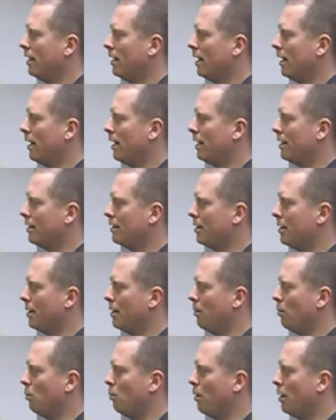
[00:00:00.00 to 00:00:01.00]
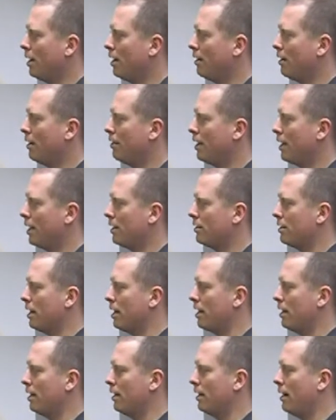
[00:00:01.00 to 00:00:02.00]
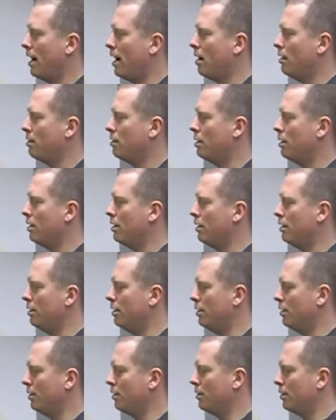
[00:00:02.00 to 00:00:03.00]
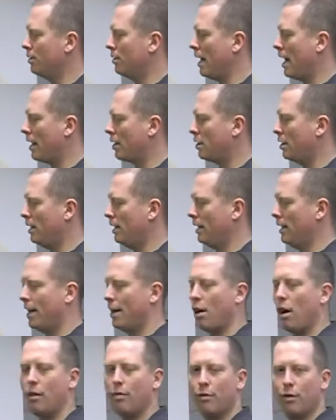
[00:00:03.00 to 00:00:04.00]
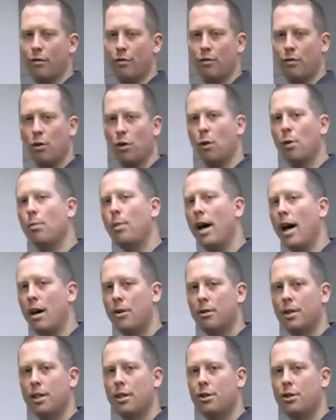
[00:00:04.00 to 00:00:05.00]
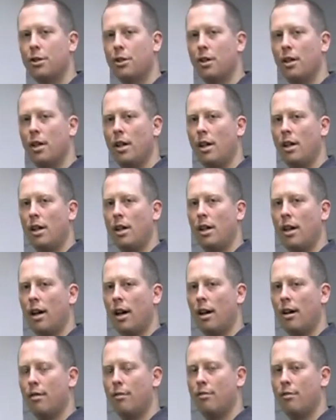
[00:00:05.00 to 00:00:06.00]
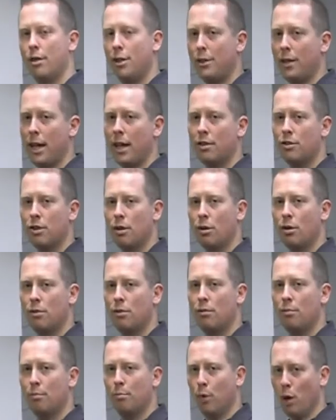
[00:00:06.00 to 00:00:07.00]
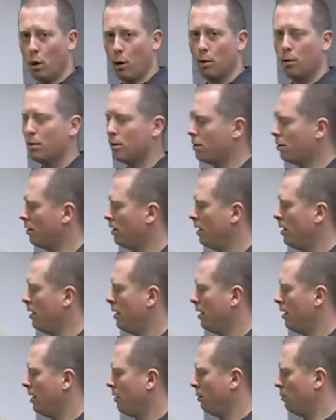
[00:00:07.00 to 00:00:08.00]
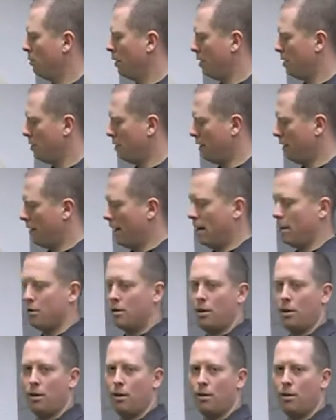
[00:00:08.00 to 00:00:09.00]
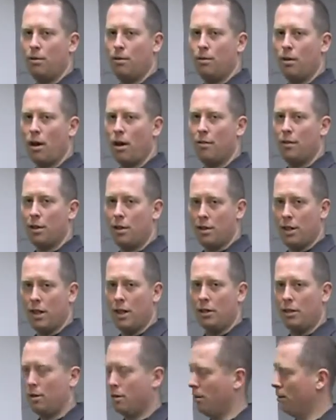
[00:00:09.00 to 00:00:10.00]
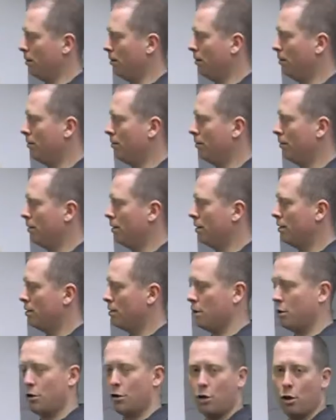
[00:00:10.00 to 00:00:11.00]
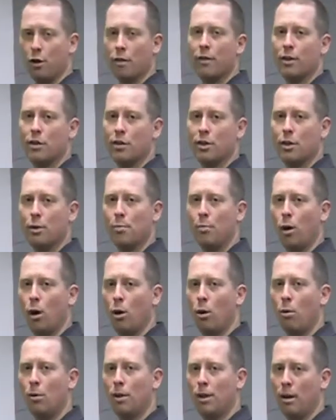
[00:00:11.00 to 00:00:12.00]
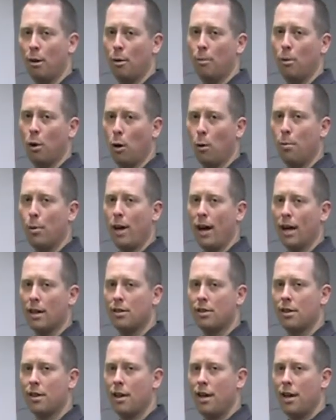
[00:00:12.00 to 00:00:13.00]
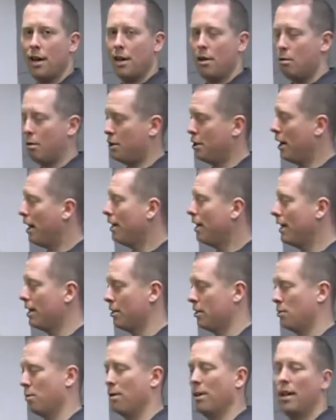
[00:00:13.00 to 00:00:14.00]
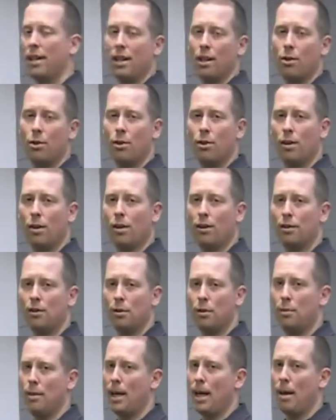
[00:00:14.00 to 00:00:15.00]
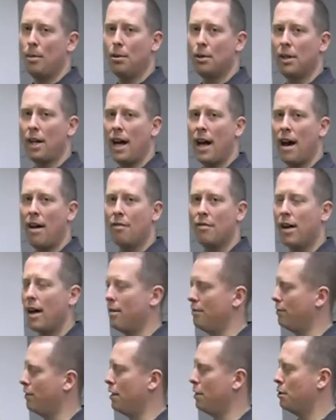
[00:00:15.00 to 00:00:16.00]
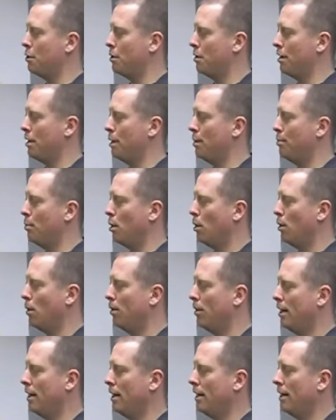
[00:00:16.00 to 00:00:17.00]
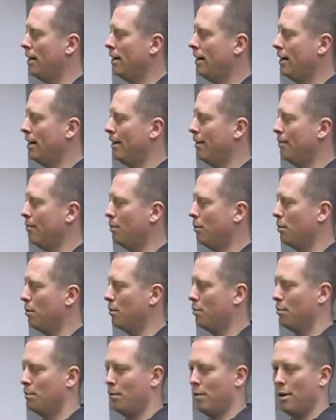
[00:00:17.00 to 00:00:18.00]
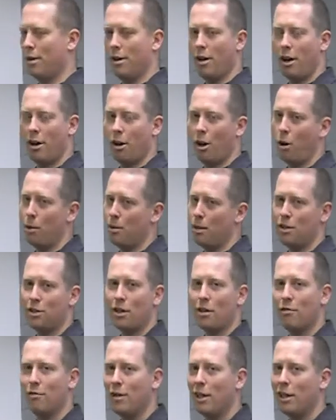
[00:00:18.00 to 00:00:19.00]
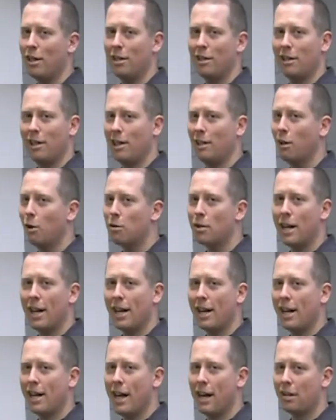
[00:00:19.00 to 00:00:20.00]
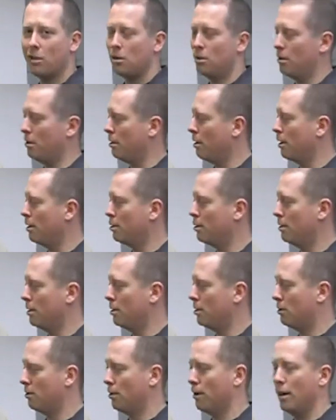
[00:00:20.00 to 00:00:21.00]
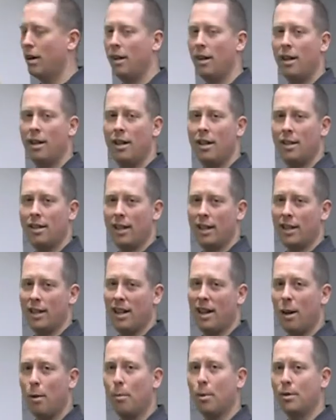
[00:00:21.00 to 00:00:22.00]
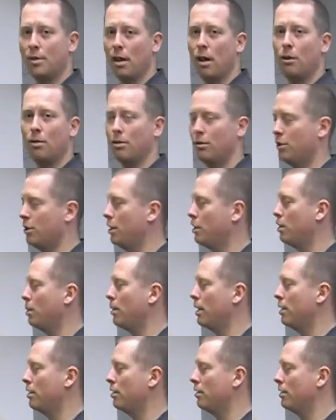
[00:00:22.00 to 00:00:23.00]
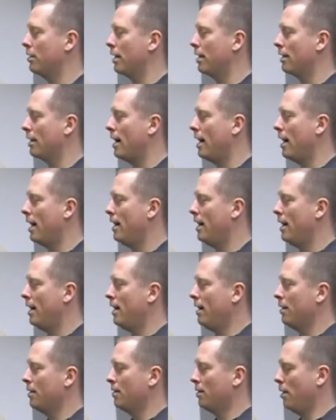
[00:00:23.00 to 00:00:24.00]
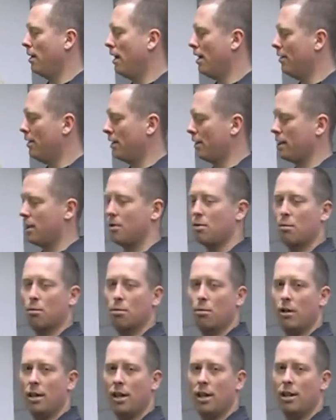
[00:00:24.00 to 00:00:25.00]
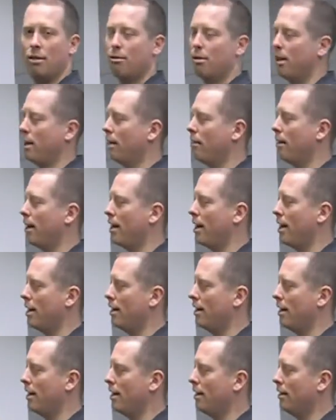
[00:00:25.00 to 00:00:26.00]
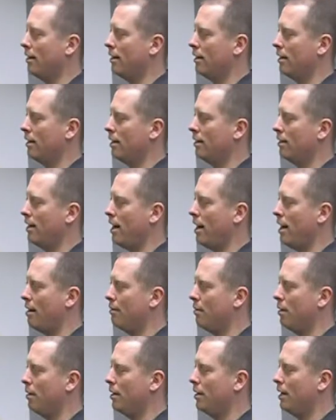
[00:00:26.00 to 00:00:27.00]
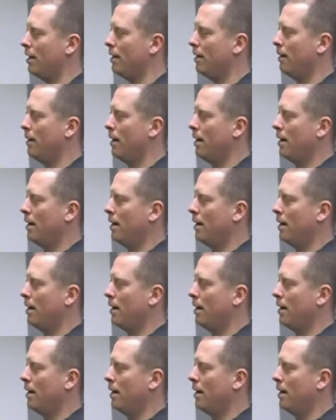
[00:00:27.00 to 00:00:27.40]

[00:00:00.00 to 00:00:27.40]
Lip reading: And one of the things that it allows you to do is actually let off the full poundage of the dead zone bows, which allows you obviously to service this bow without a bow press, which I think is really cool to be able to have that feature in a bow. We're not always conveniently located next to an archery store that can help us out in situations like that. So I think that's a really great idea to have on there.